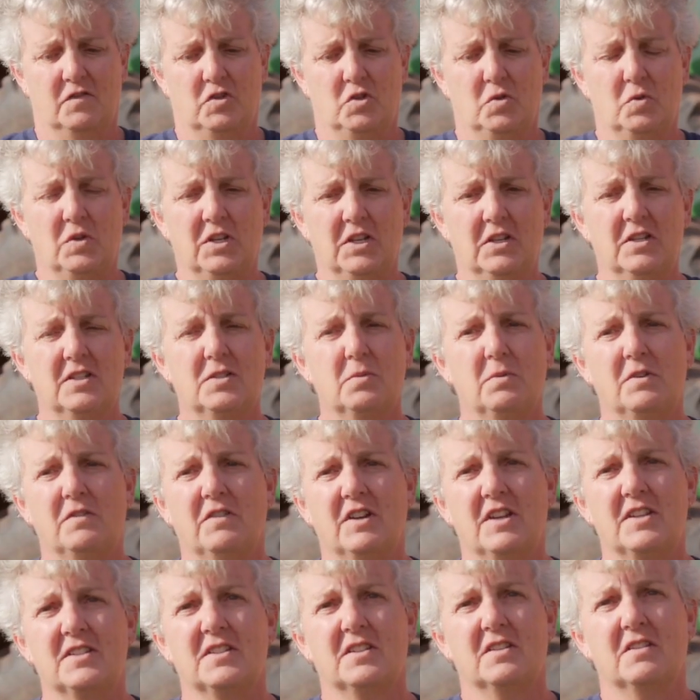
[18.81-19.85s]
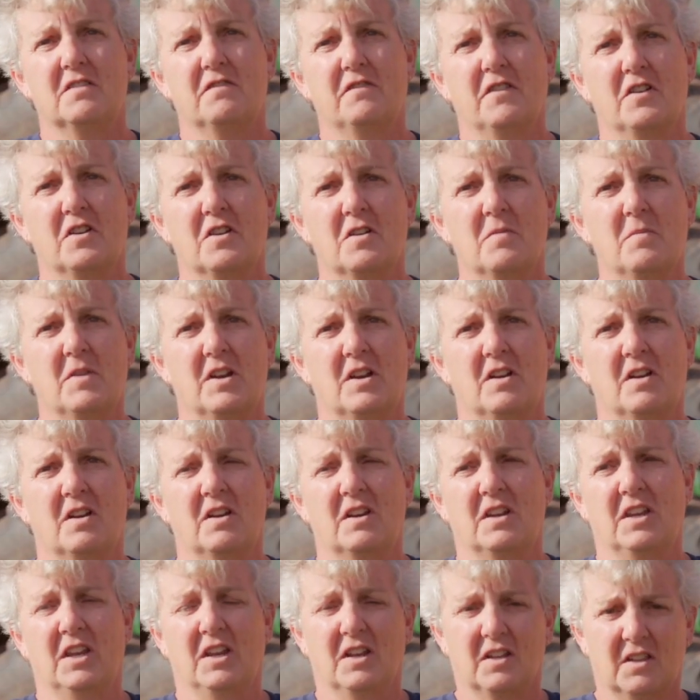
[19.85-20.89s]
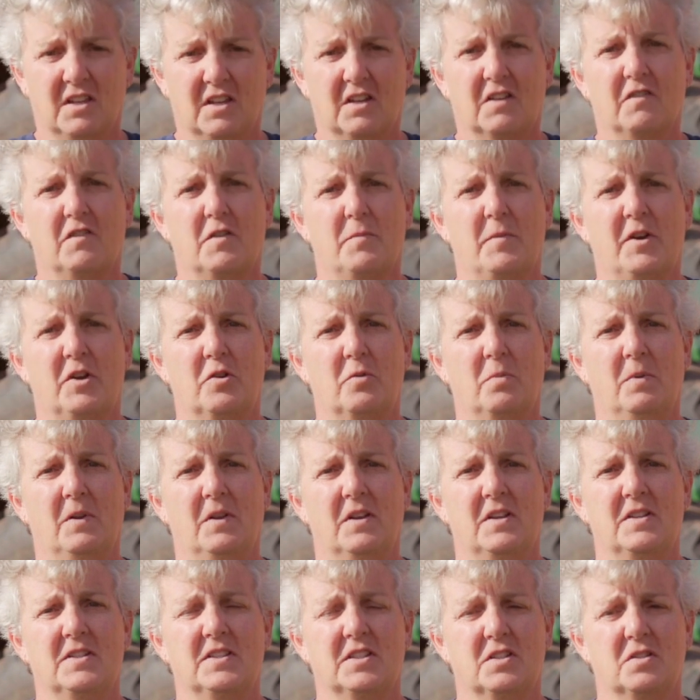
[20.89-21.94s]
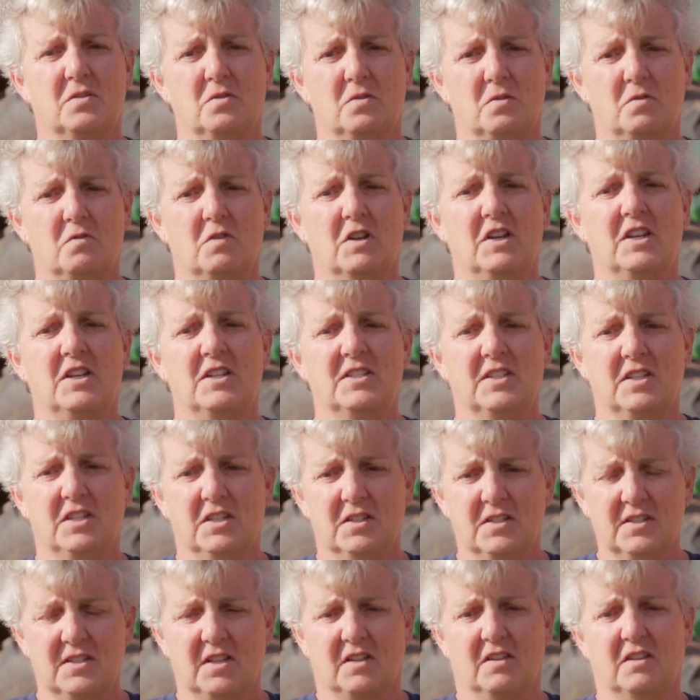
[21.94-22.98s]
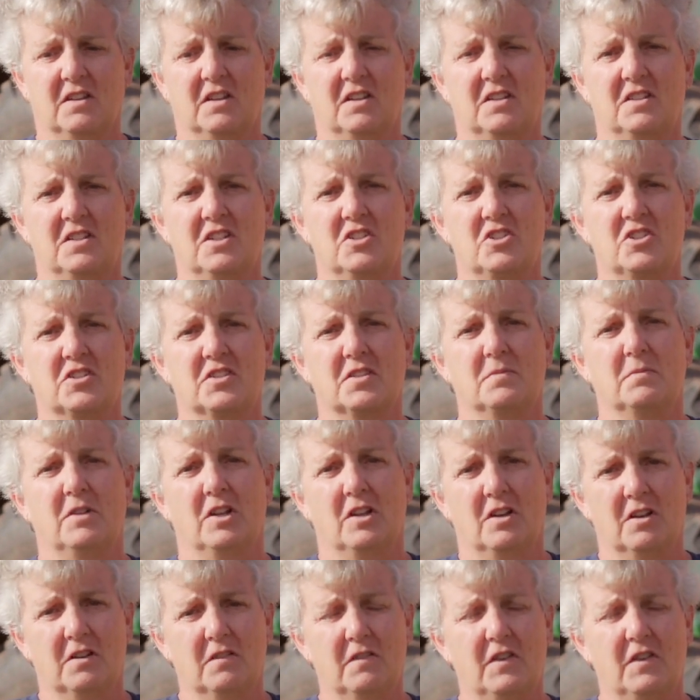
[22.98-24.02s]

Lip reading: two kids we raised on the farm, and I can't think of a better place to raise kids. I think it teaches them a lot of